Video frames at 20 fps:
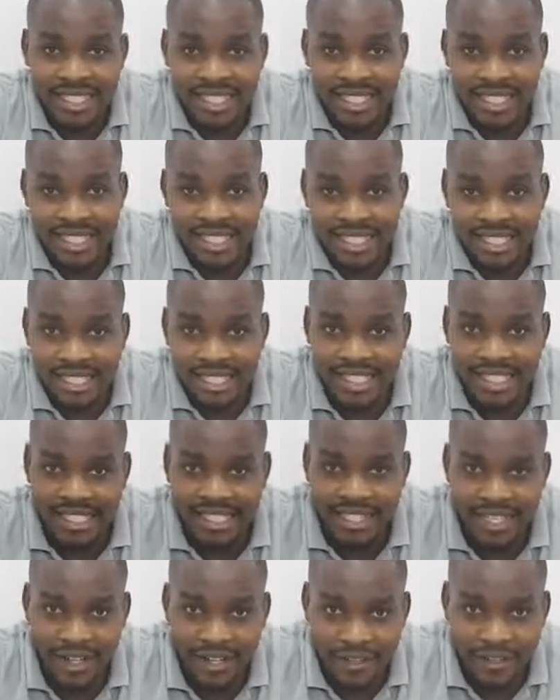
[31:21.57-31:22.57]
Does
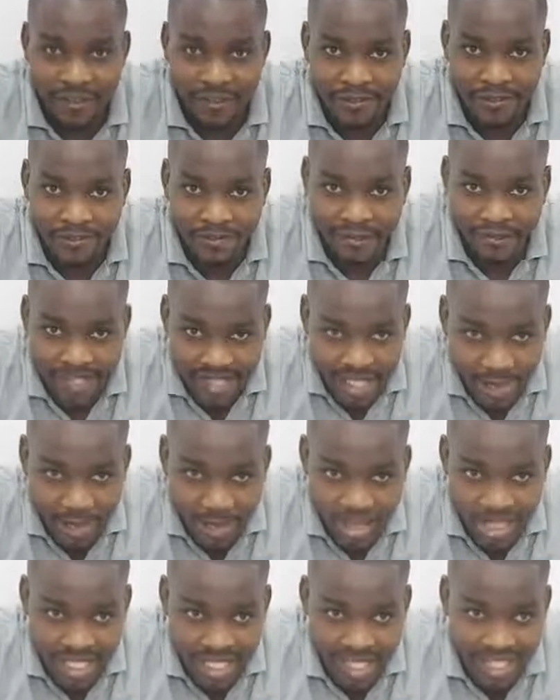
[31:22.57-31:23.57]
he have
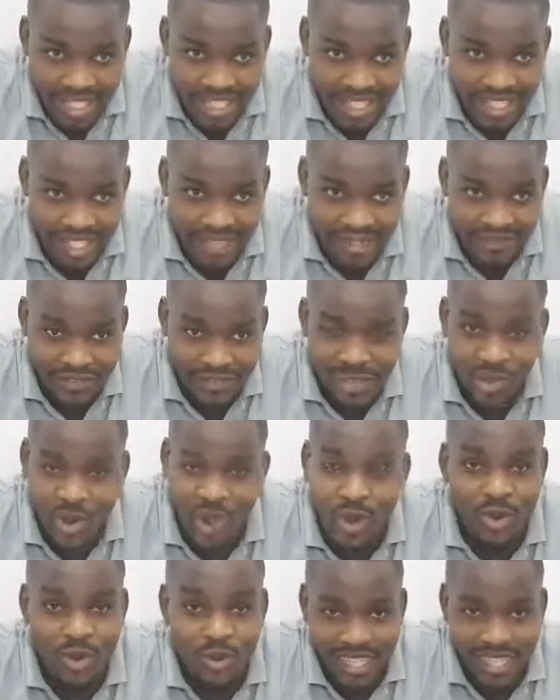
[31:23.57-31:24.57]
someone he loves?
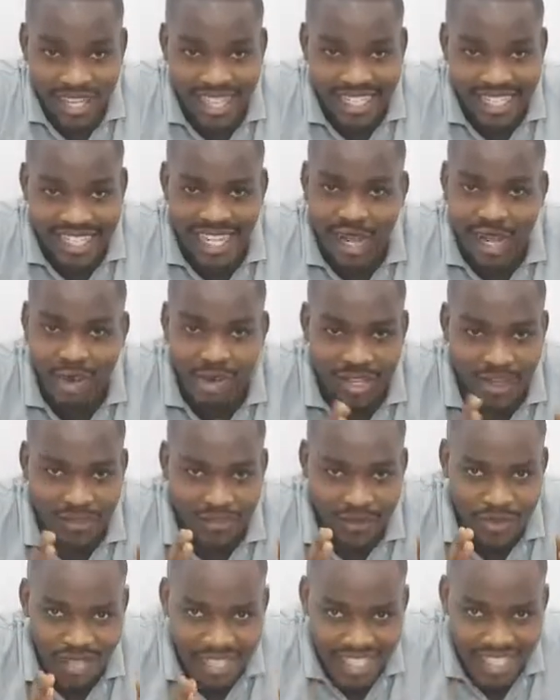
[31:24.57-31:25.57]
All that. I'll
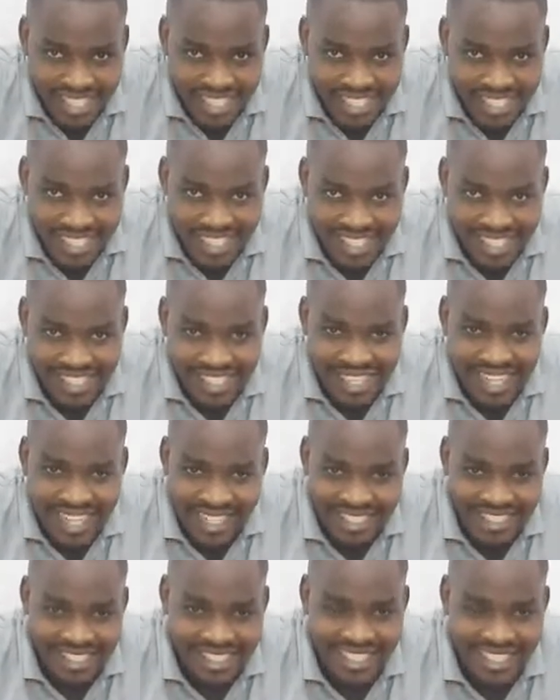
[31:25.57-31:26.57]
give you the answers.
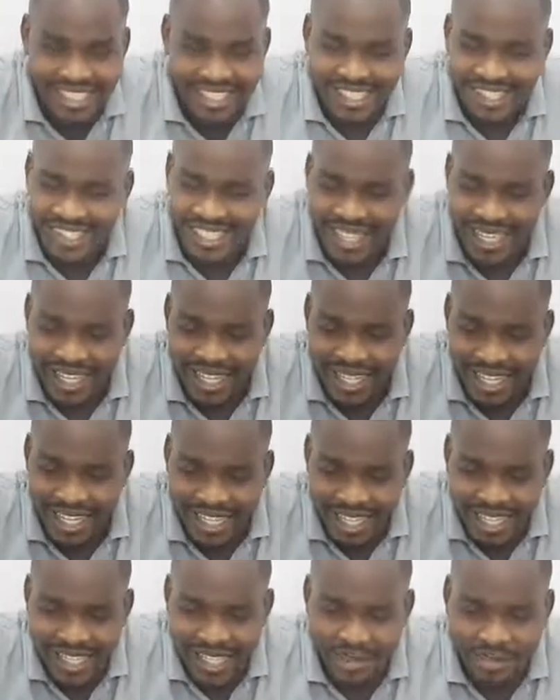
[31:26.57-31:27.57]
Just
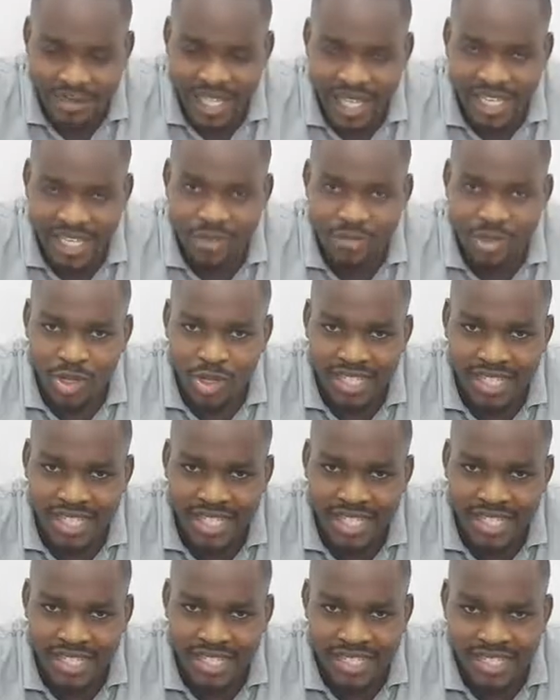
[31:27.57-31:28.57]
click in my
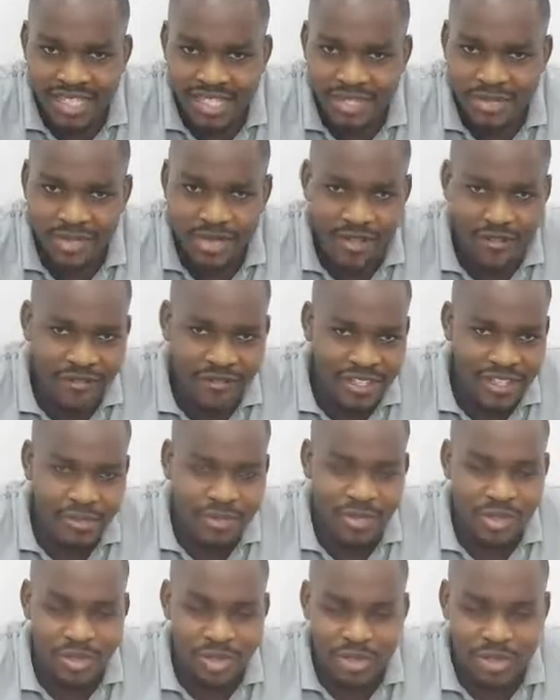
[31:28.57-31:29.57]
inboxes, Instagram,
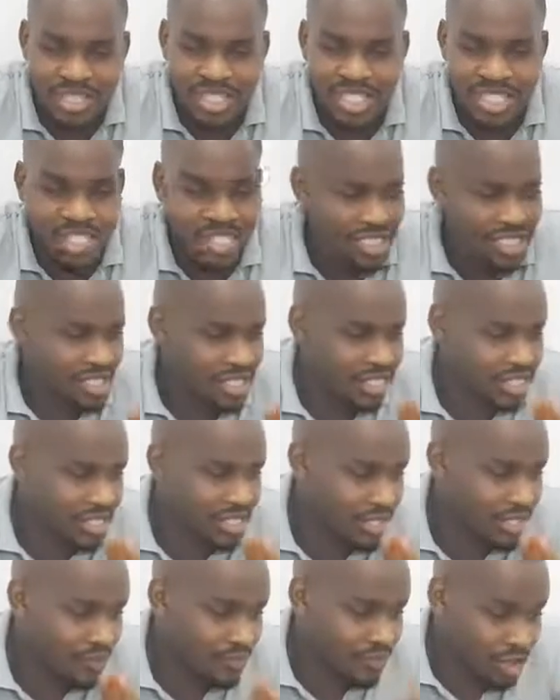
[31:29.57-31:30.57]
Facebook, Twitter, and
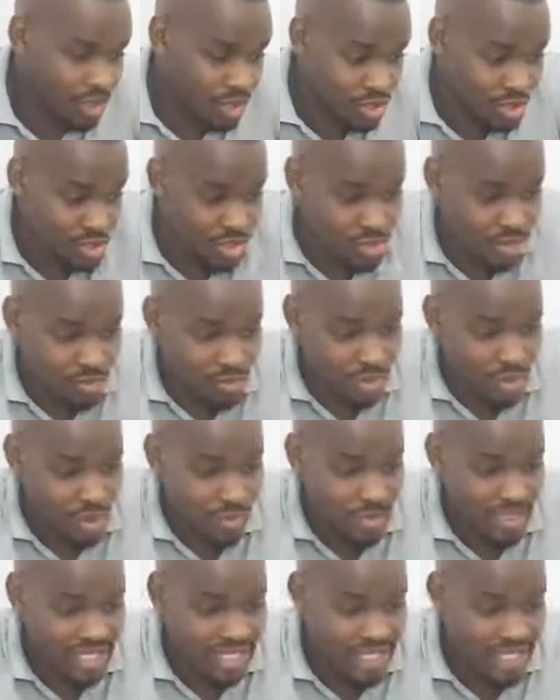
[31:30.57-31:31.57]
YouTube
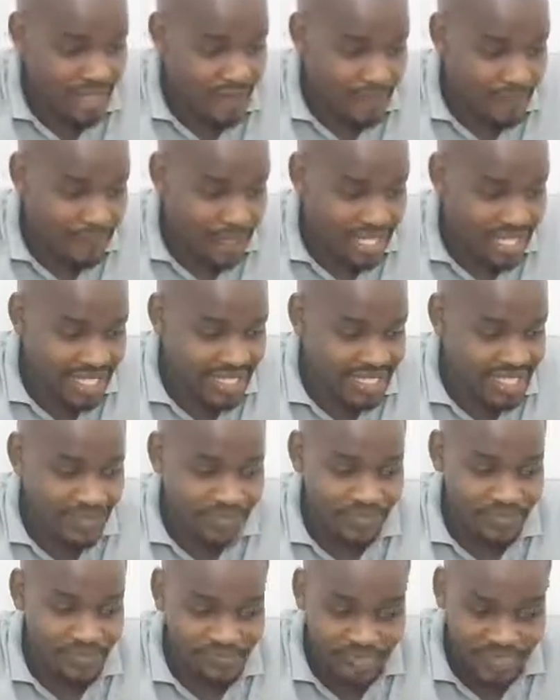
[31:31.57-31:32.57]
comment, please.